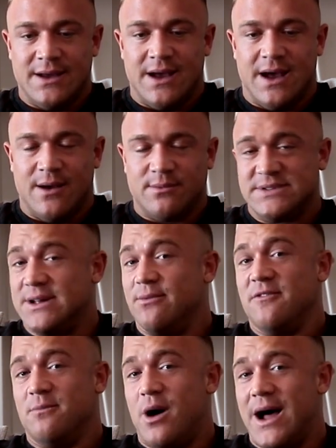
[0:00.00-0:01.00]
some
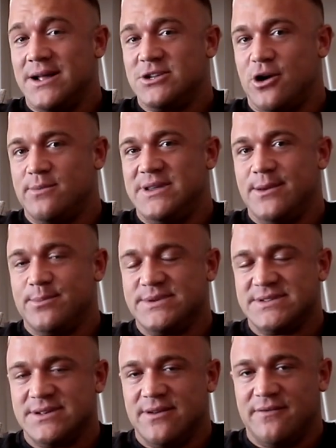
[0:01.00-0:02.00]
of my top
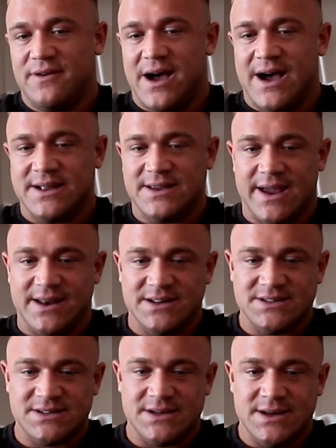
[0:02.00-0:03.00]
tips for hard
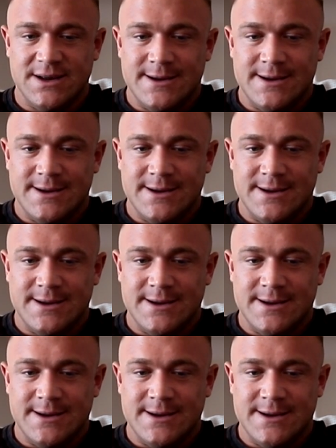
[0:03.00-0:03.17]
gainers.